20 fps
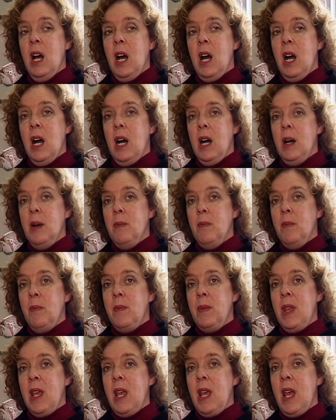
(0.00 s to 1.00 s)

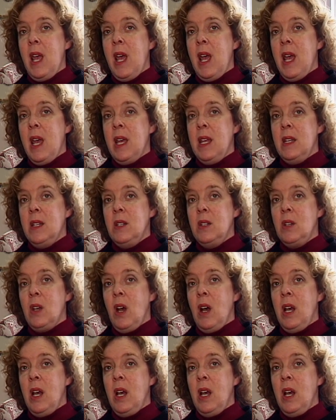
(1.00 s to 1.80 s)
And